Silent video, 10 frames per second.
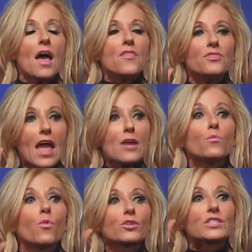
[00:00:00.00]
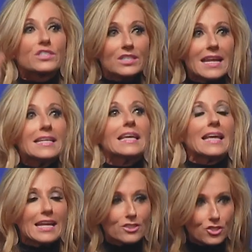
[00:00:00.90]
they were singing
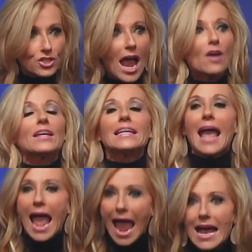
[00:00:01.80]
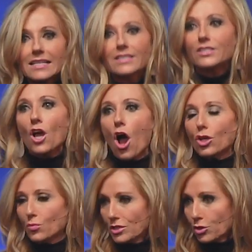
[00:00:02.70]
and shouting as God
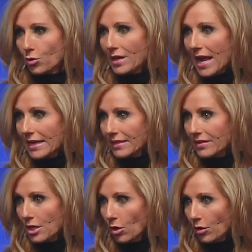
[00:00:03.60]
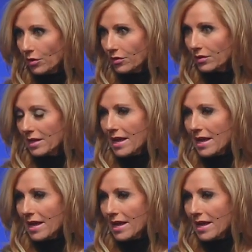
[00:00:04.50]
was creating the earth.